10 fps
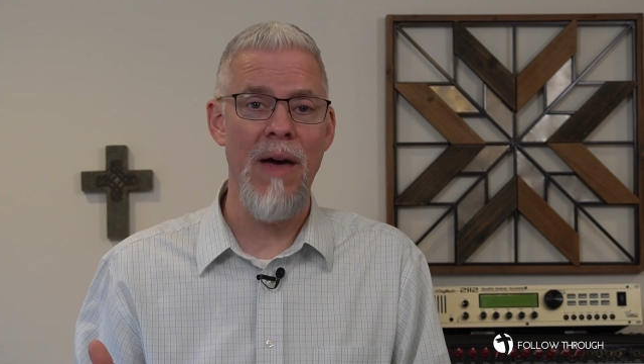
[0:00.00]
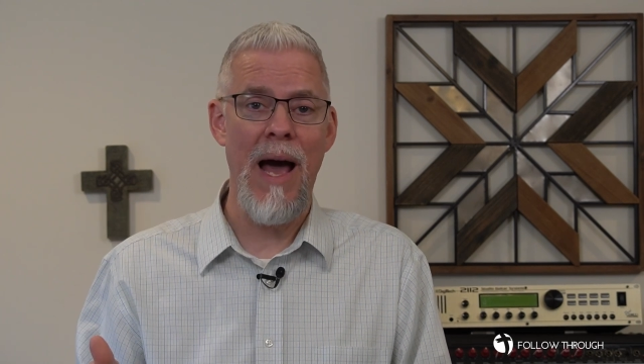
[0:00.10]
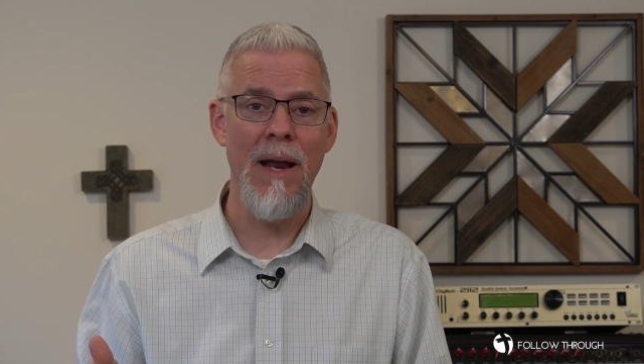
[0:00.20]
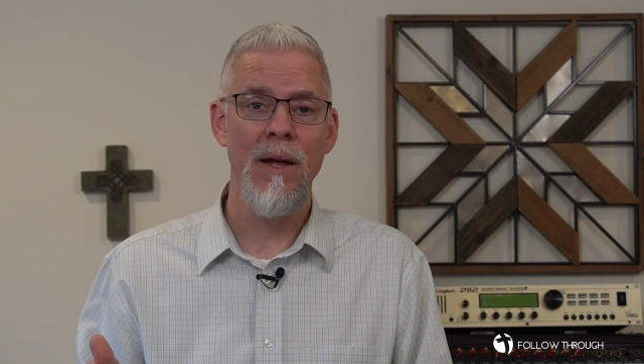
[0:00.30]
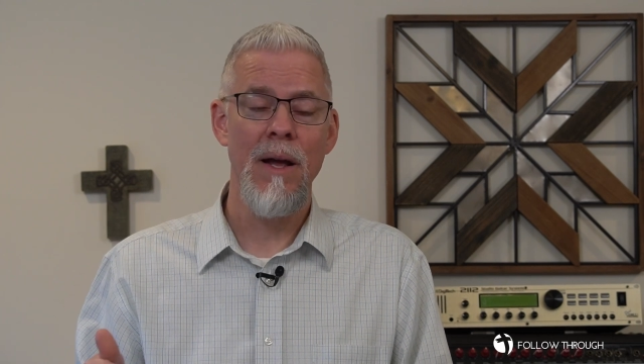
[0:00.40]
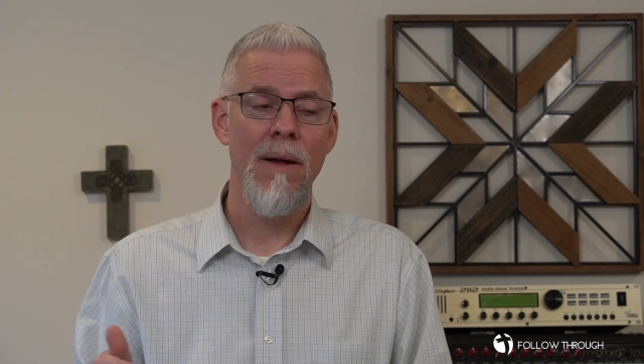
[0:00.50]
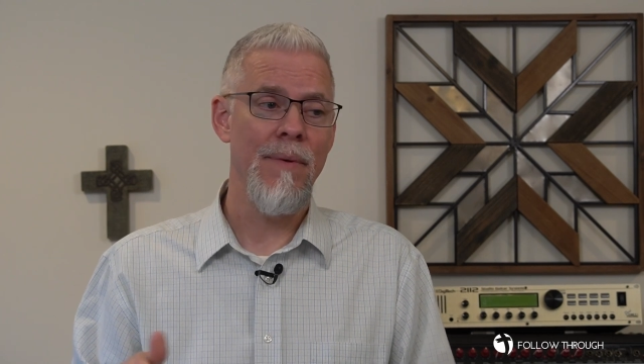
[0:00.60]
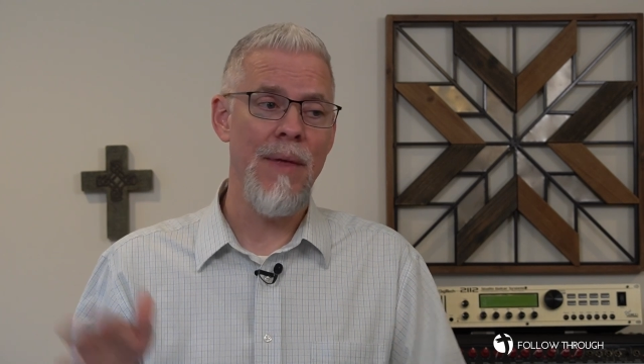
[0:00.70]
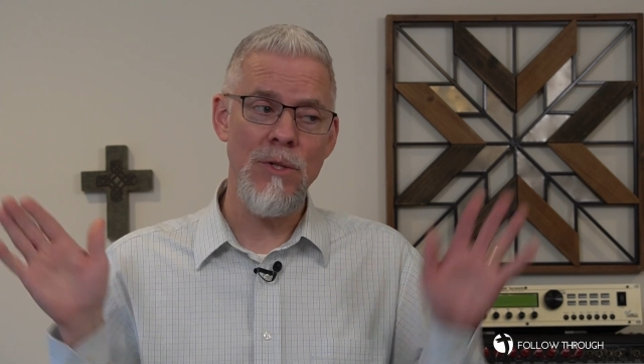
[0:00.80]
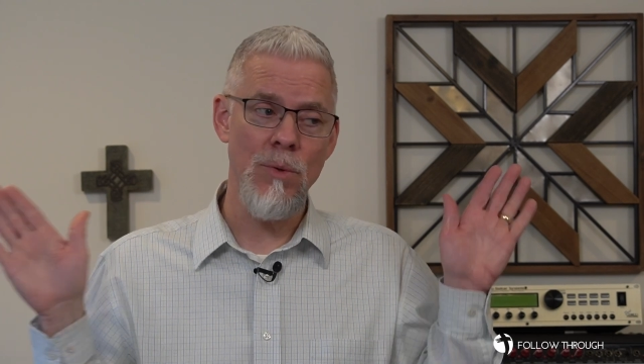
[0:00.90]
that,
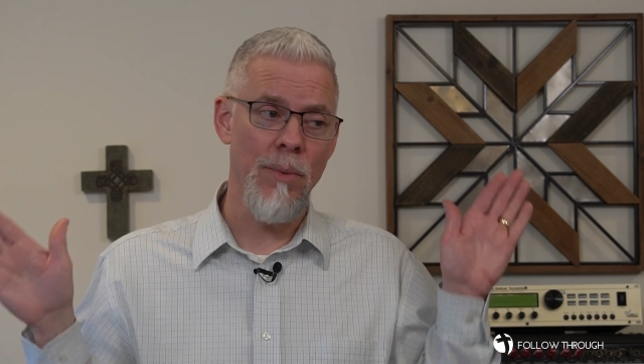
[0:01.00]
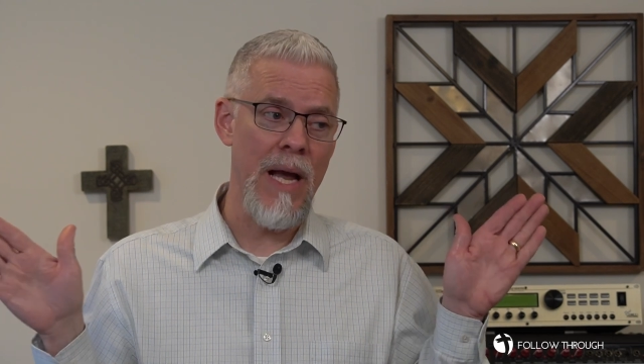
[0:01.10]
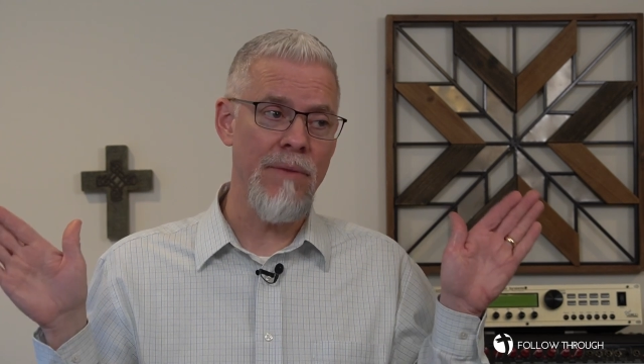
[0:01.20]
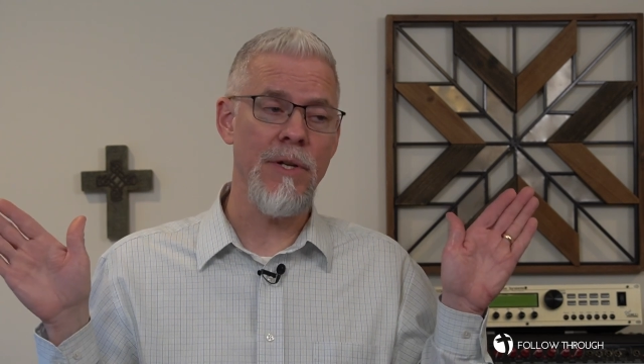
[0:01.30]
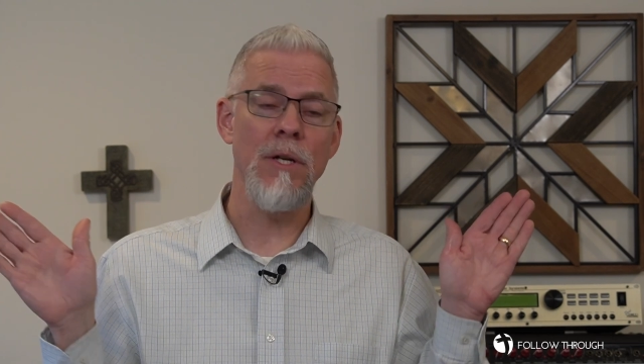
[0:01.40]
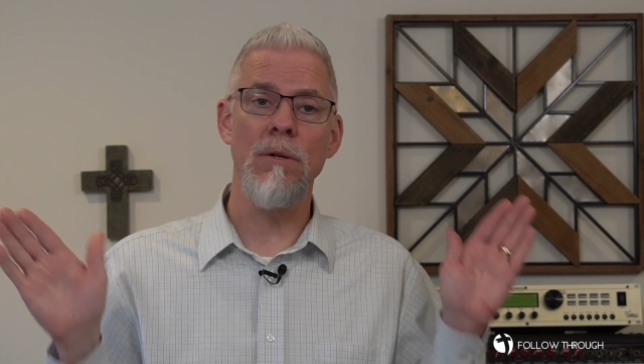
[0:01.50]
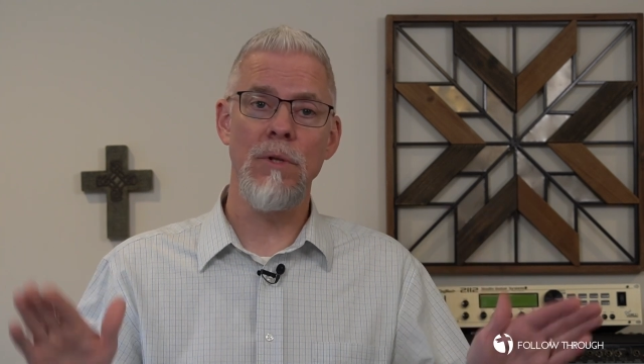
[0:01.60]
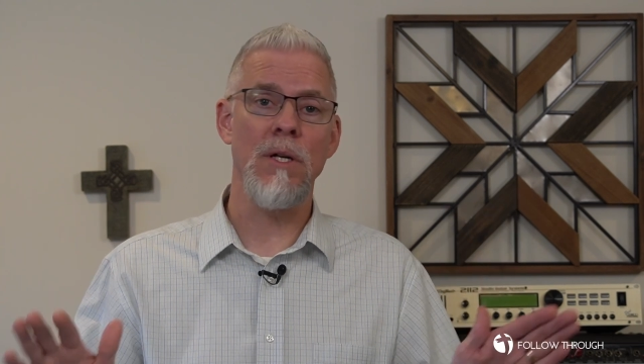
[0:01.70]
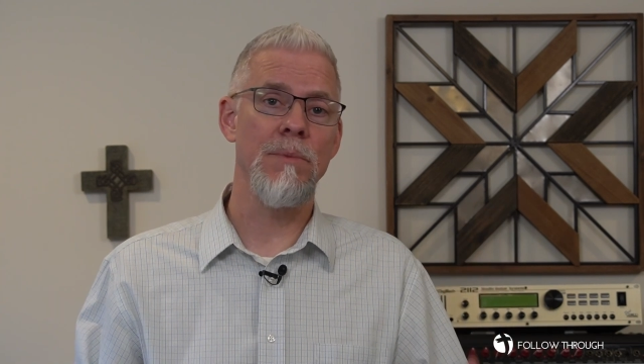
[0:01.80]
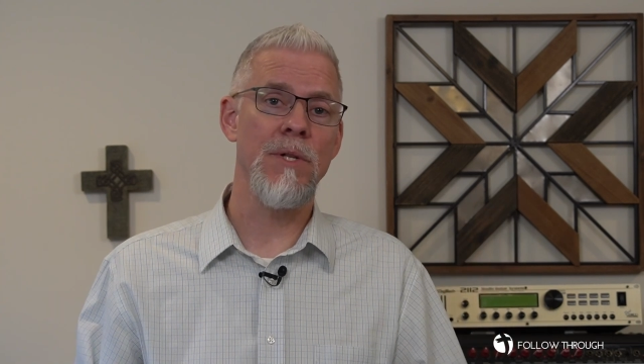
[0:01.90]
then that's when we have to go,
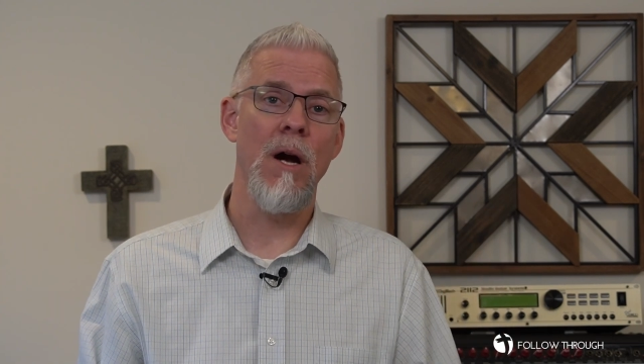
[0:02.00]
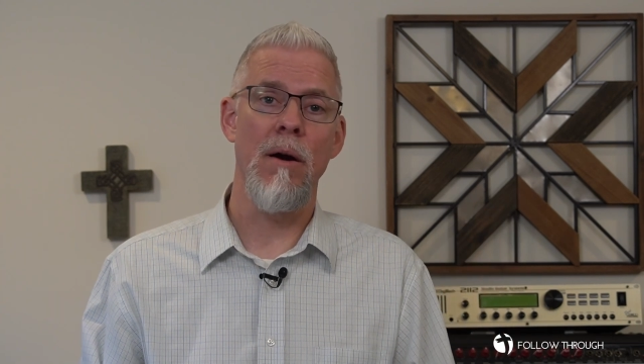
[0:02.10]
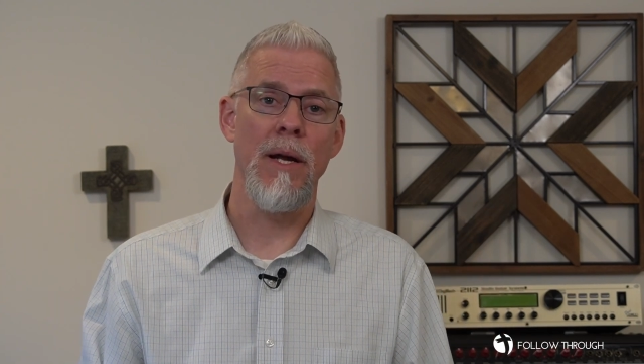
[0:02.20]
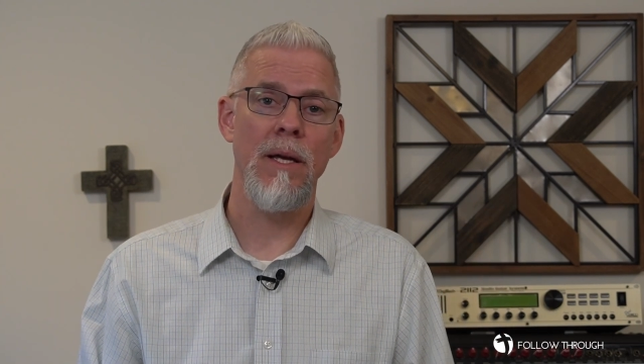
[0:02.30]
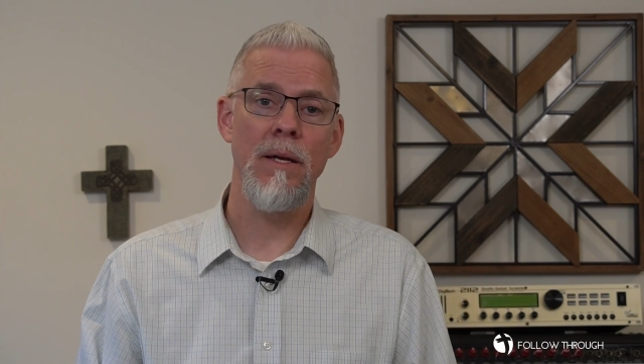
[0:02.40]
look, I'm sorry